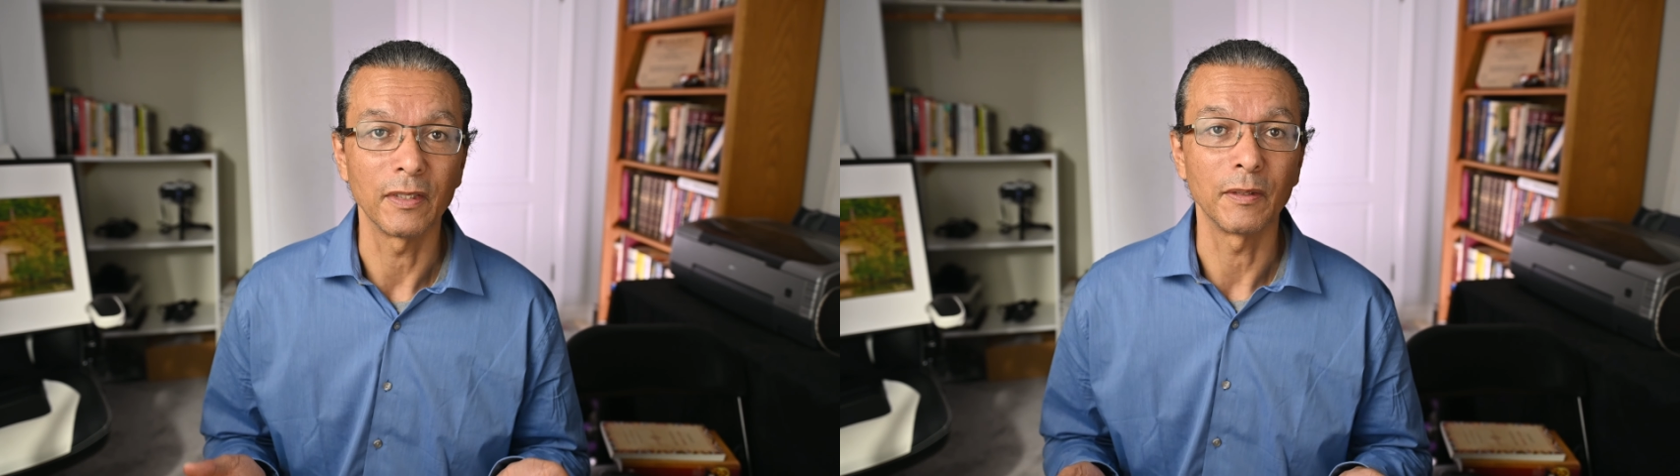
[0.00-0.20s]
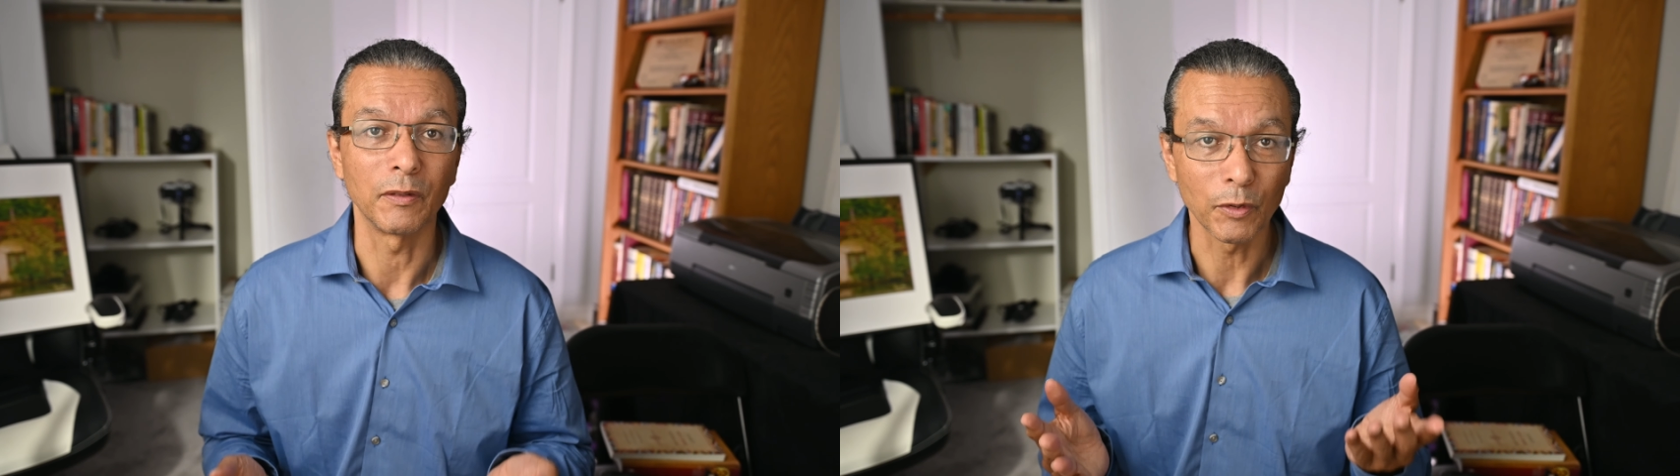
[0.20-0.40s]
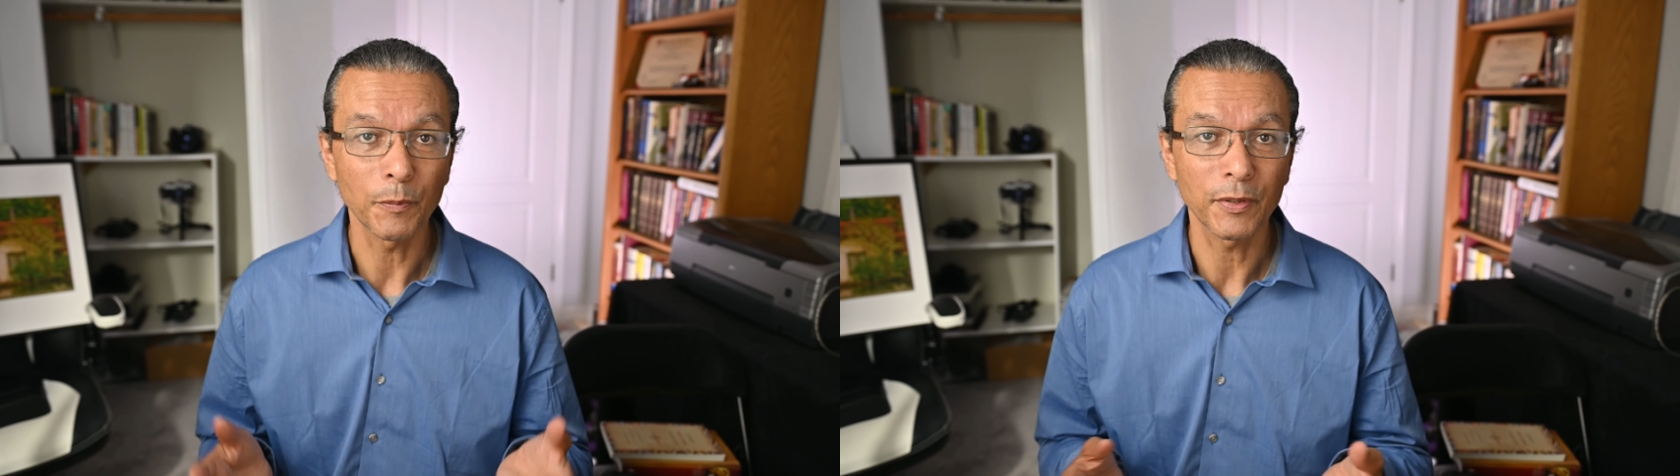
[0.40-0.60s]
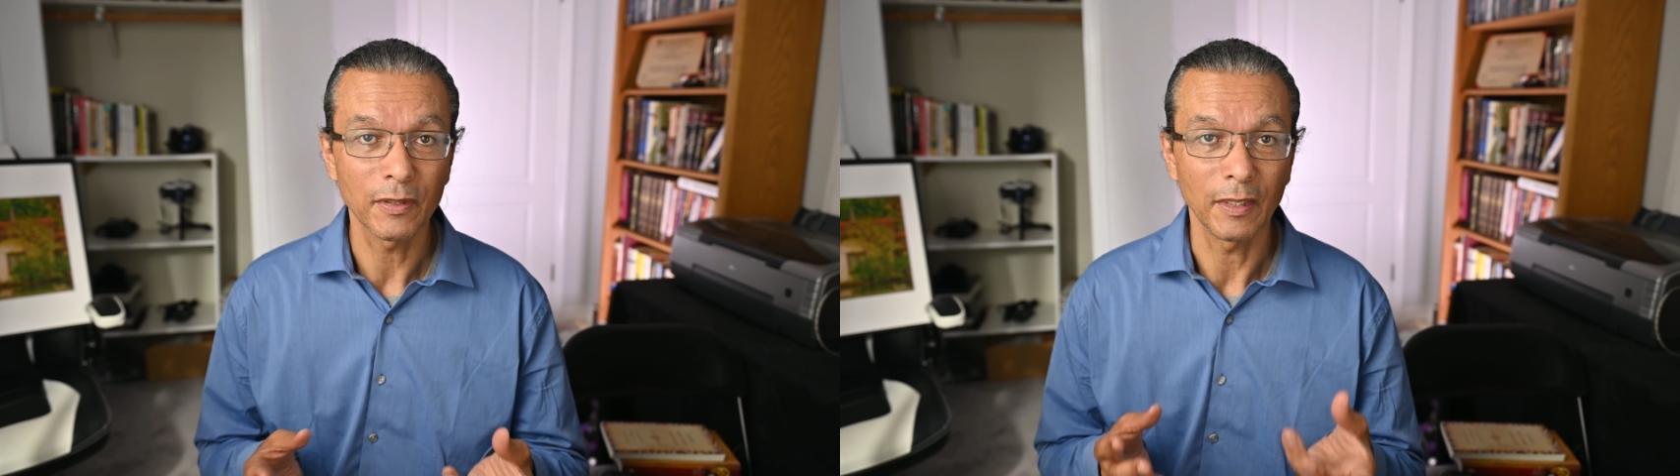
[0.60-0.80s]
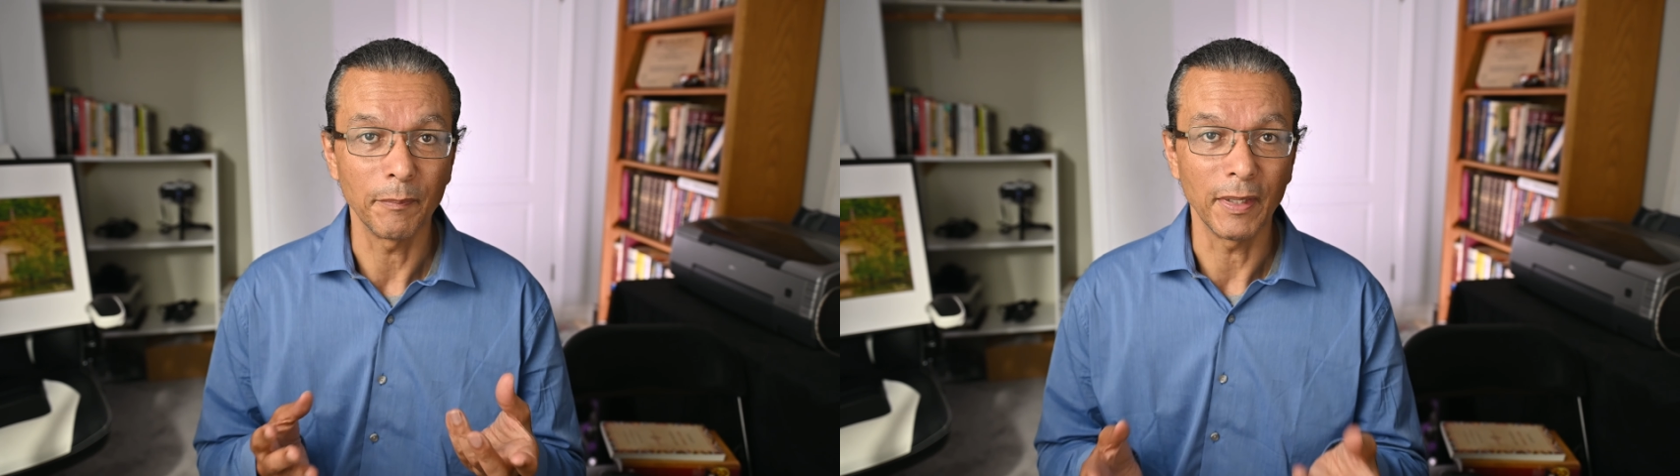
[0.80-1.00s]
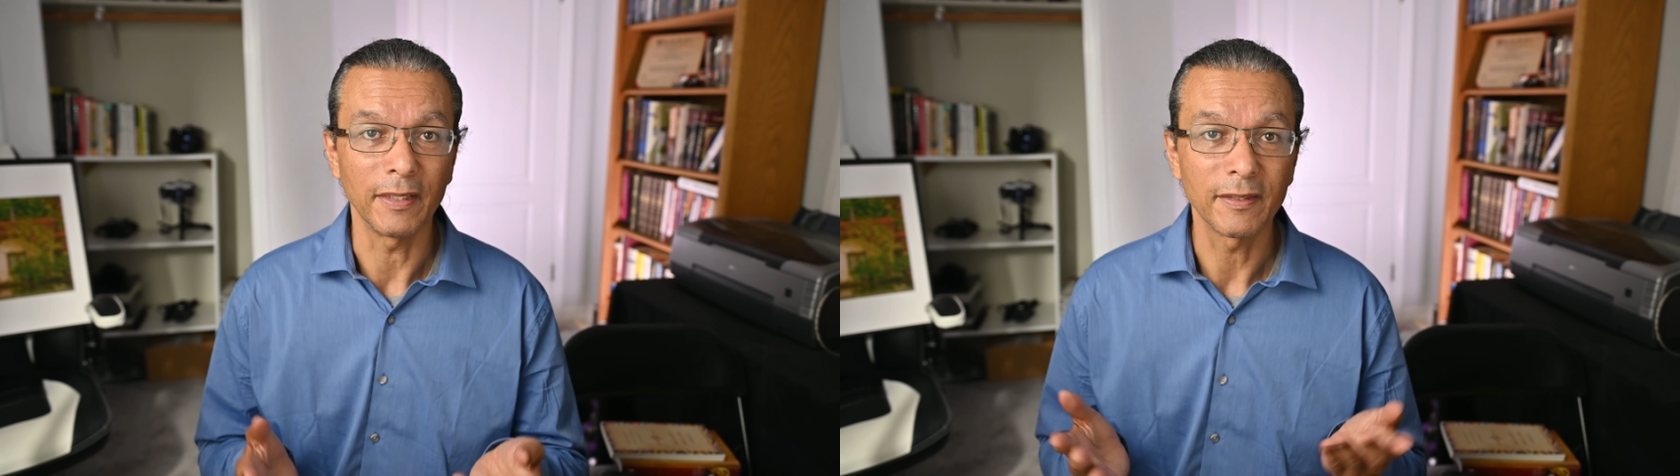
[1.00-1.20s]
into groups that made